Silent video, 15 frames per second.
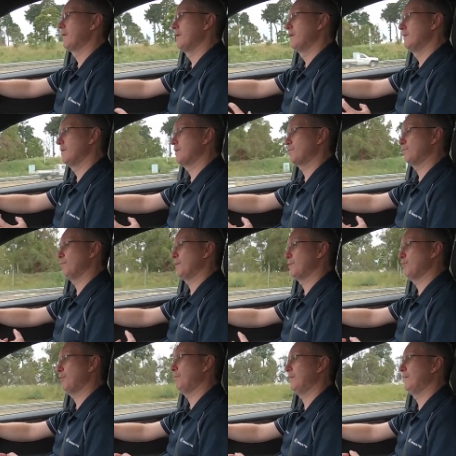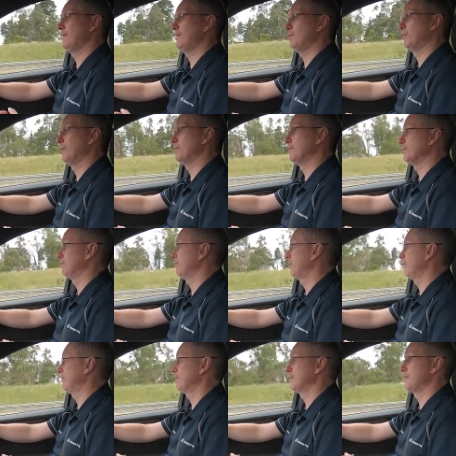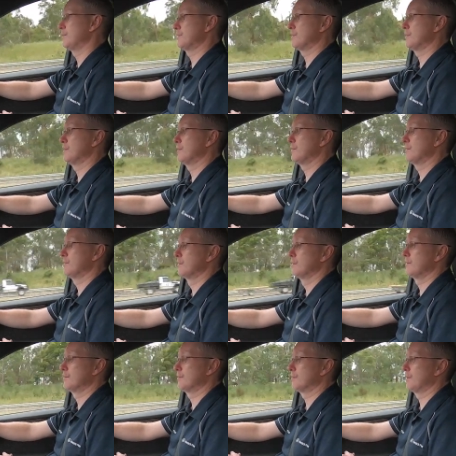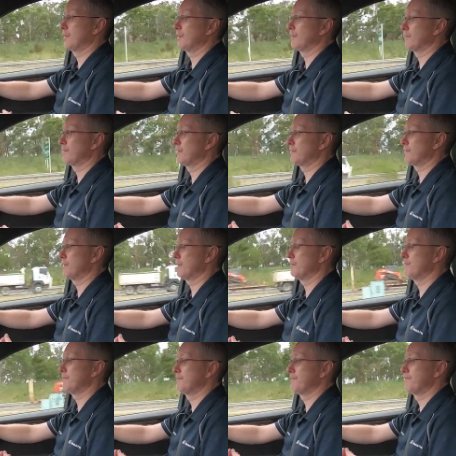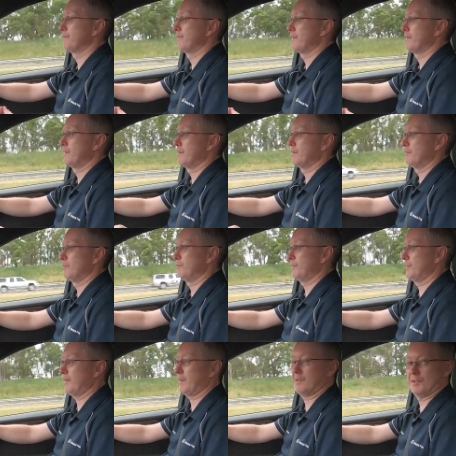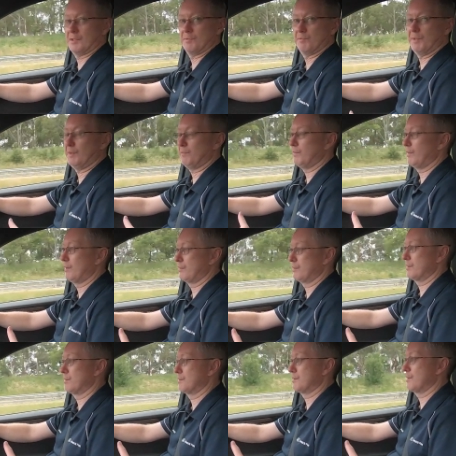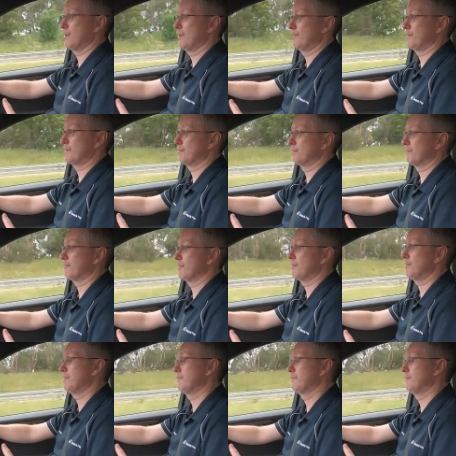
There's probably a little bit more road noise than sort of going around town, but that could just be because of the surface on the road.